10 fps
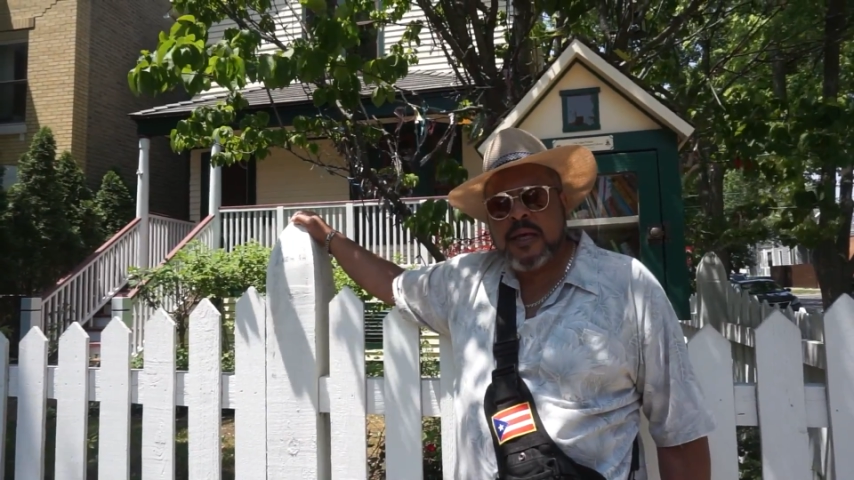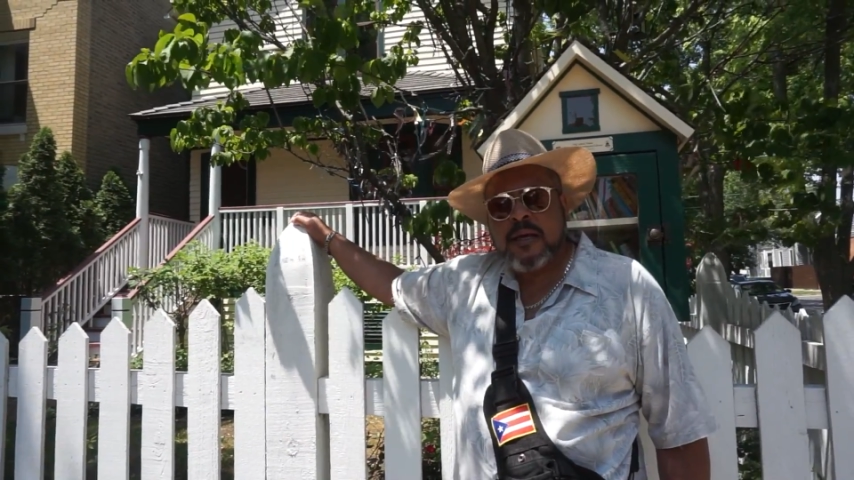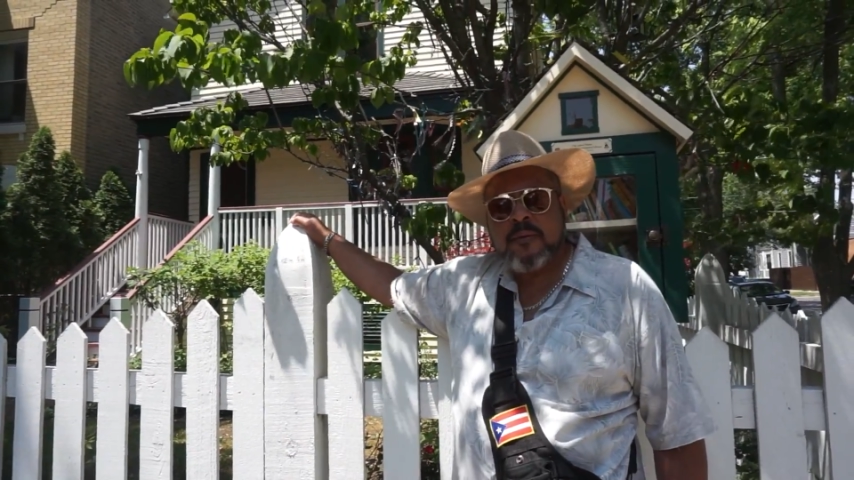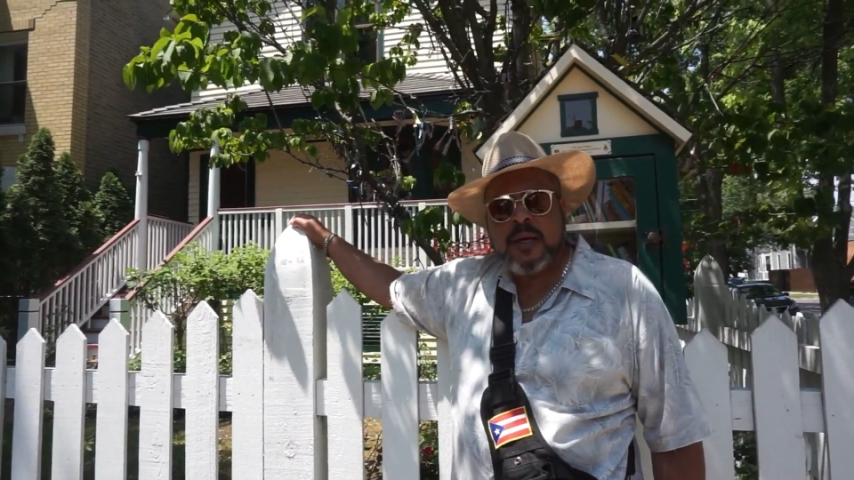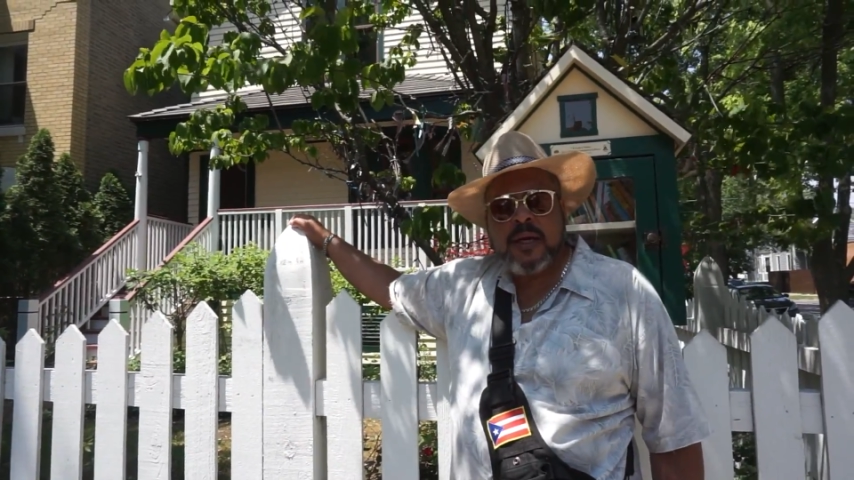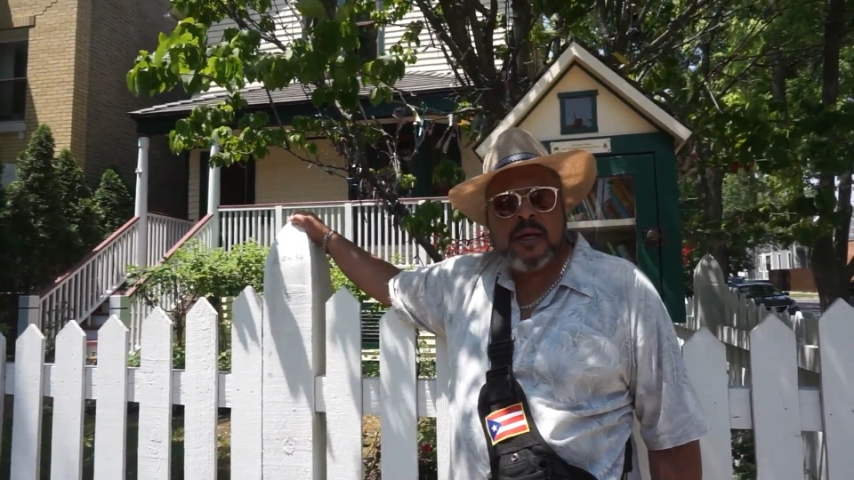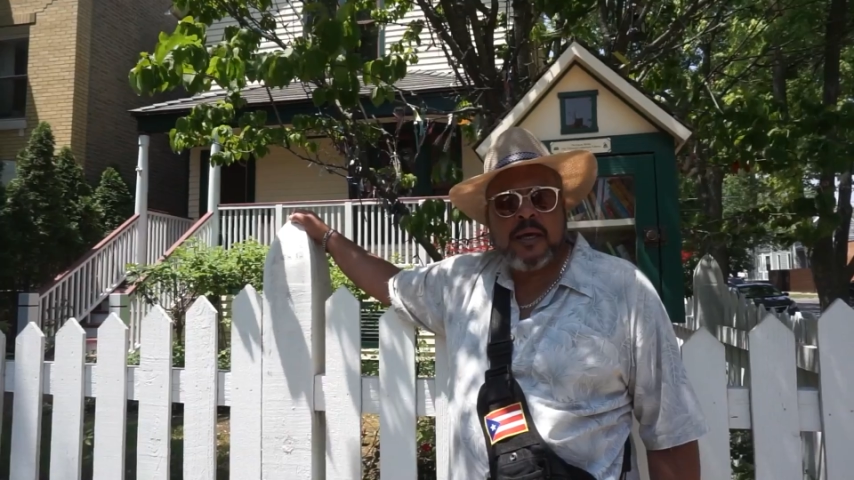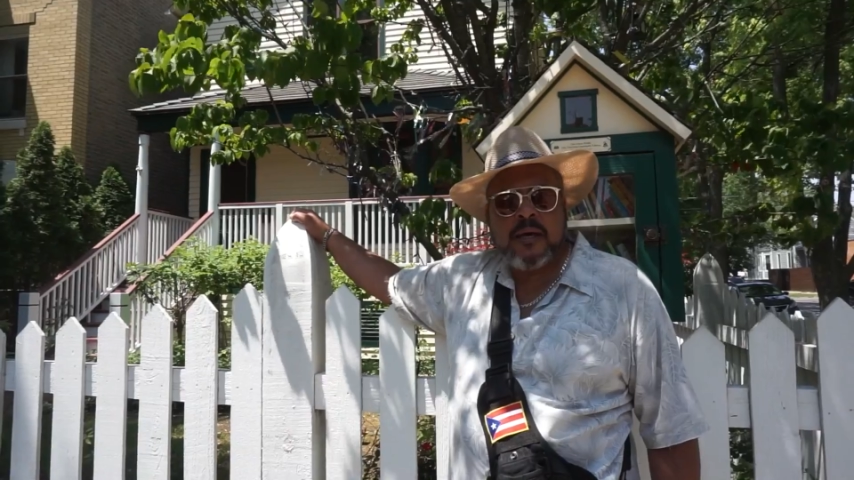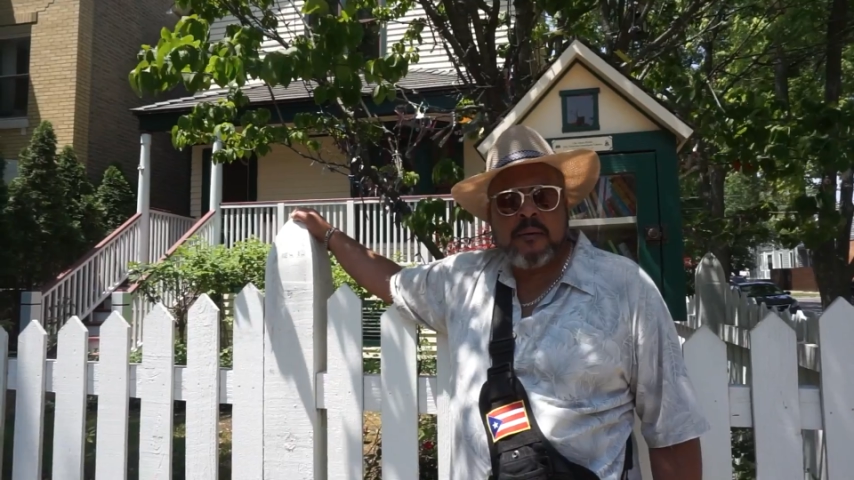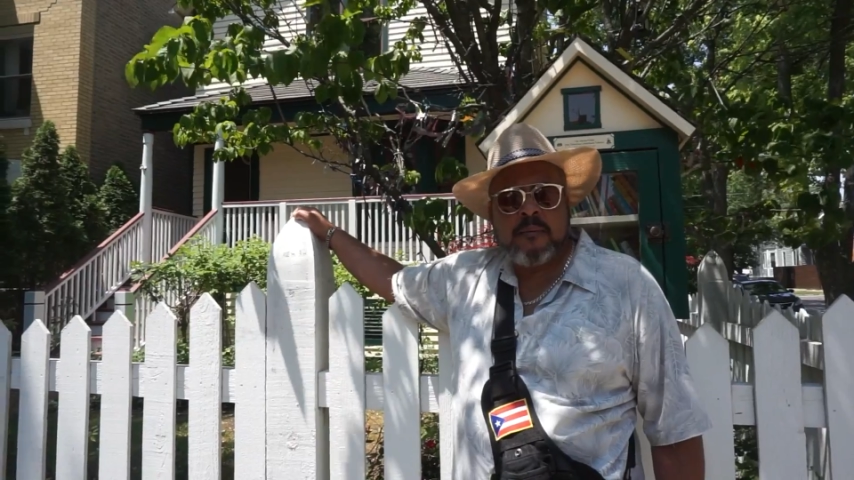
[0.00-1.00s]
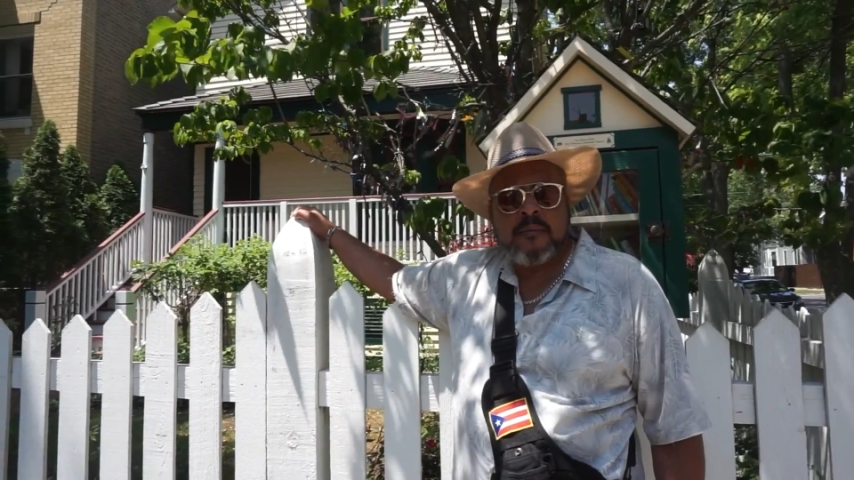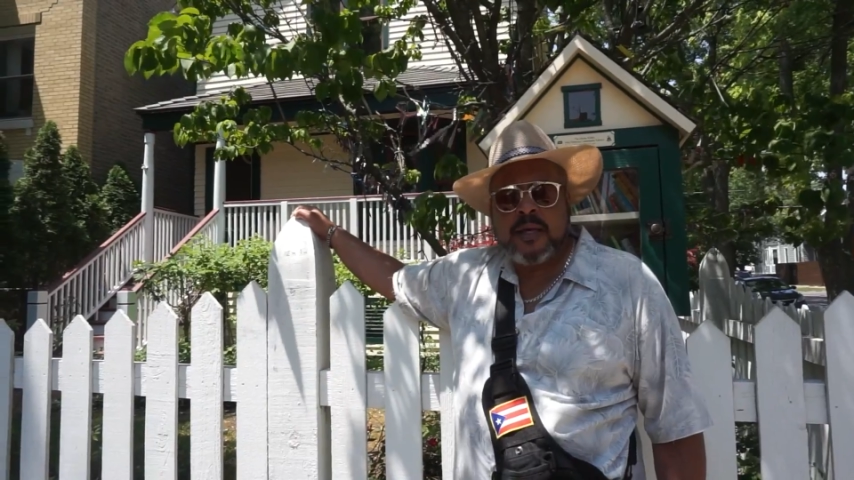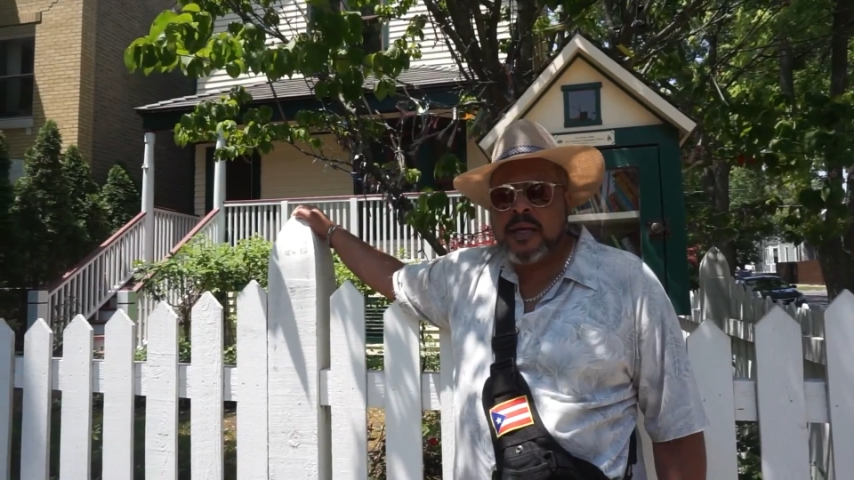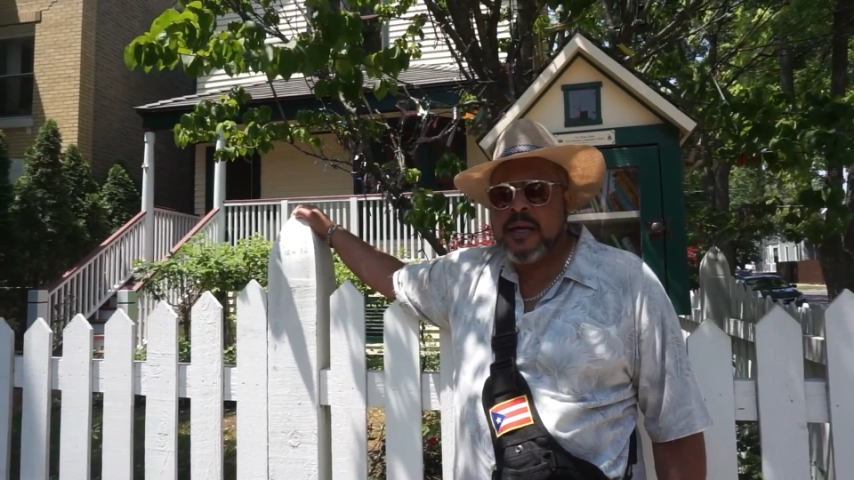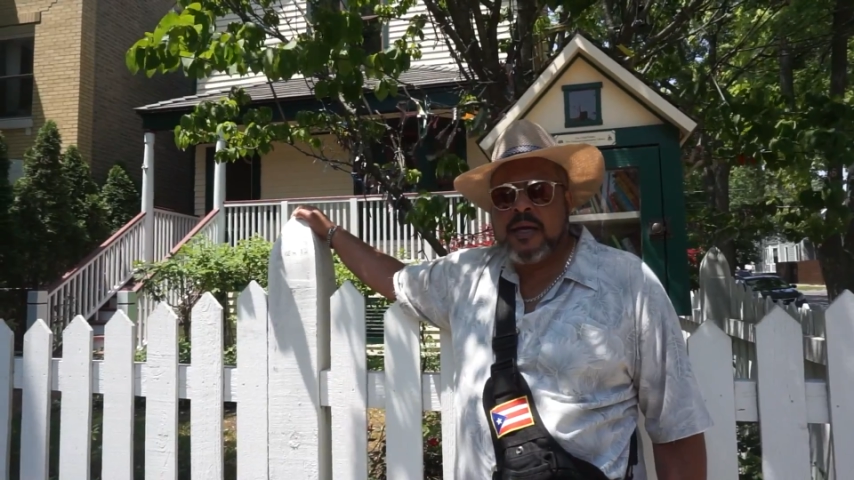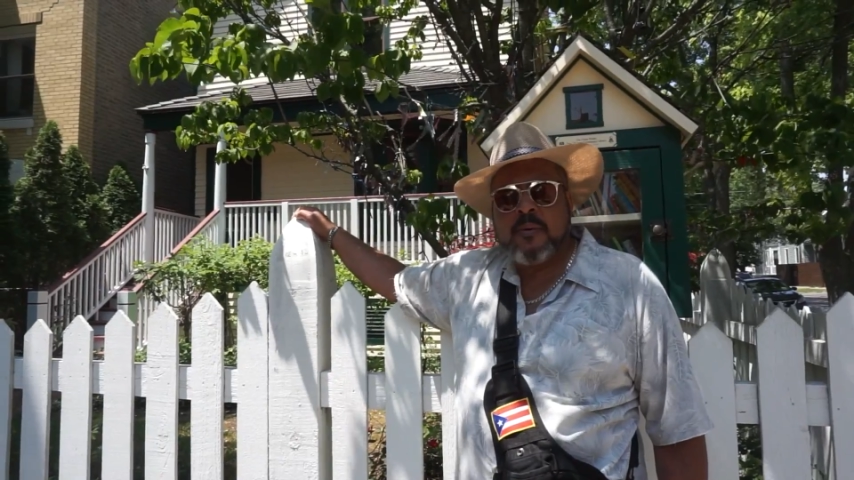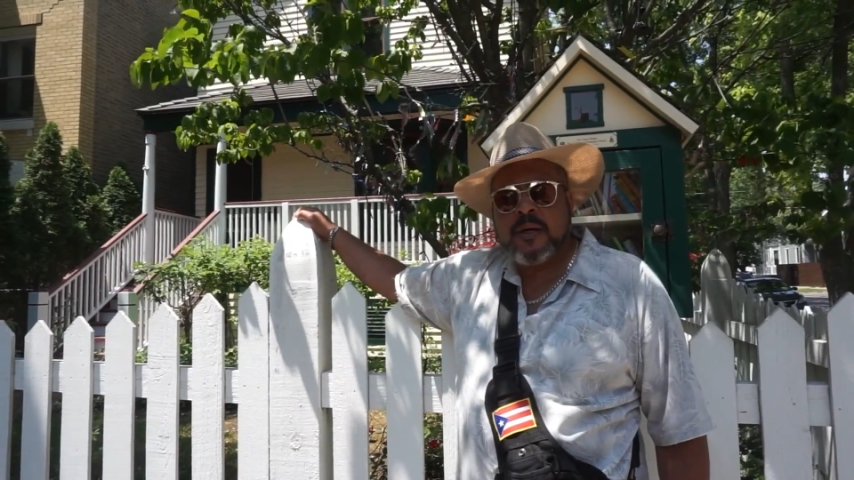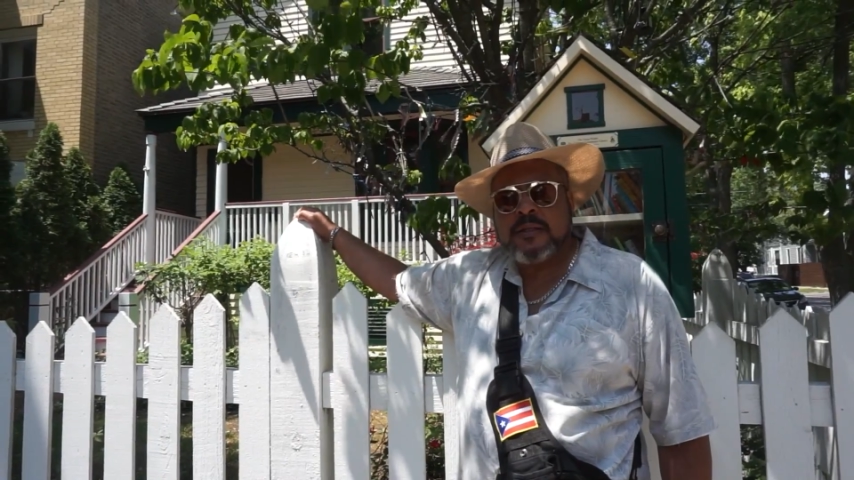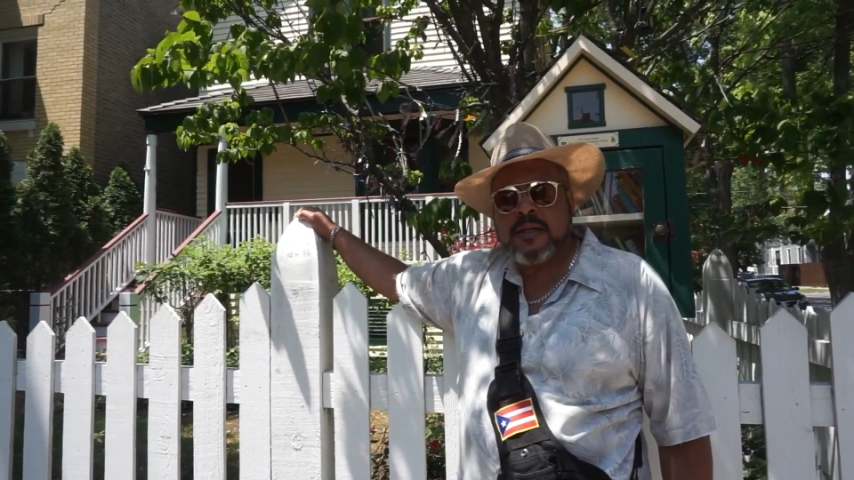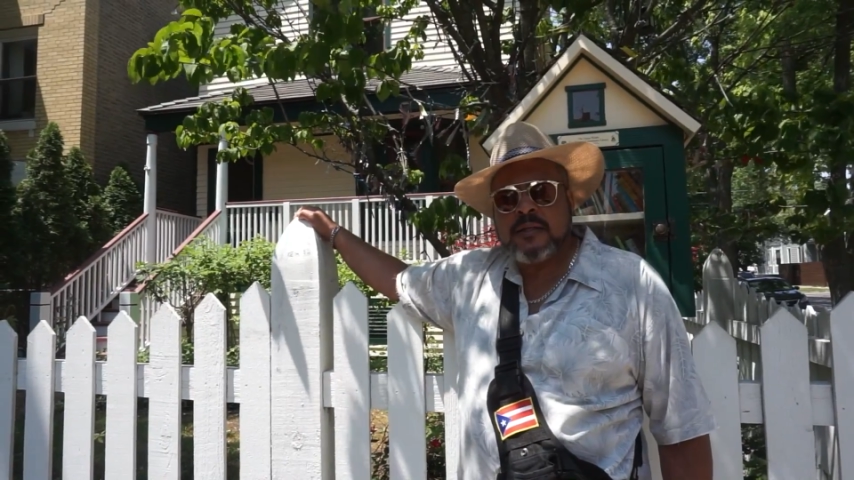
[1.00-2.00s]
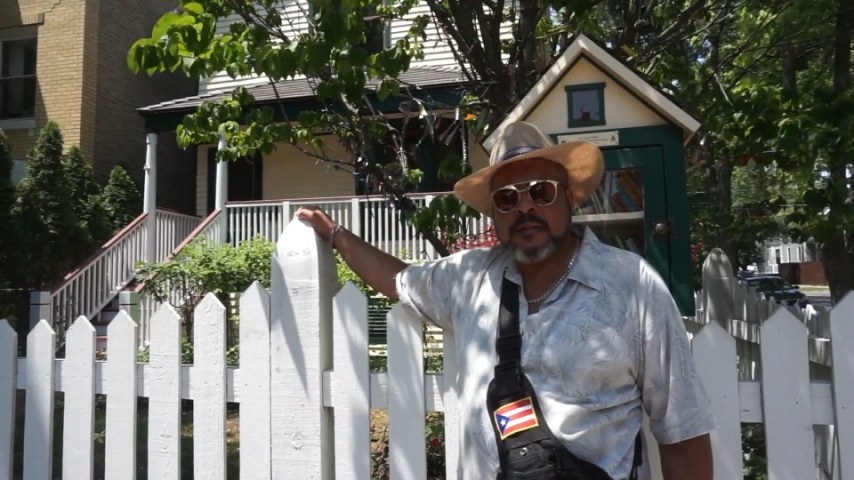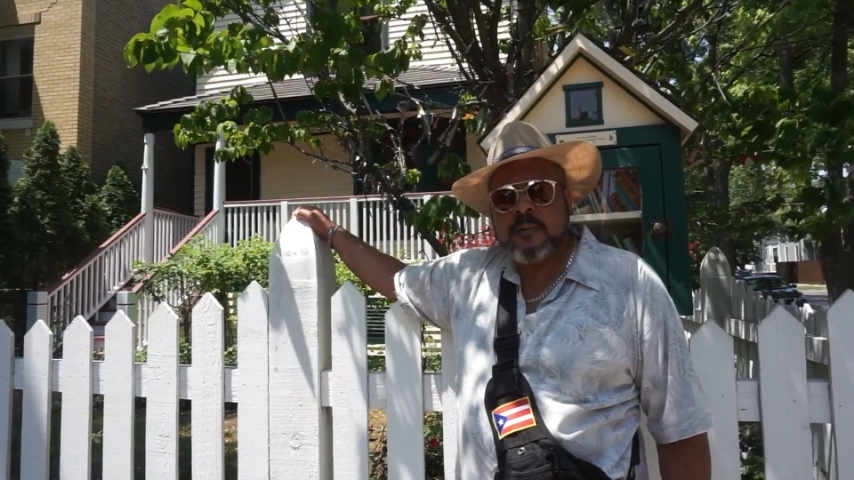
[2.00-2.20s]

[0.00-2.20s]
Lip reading: and we get a lot of work done.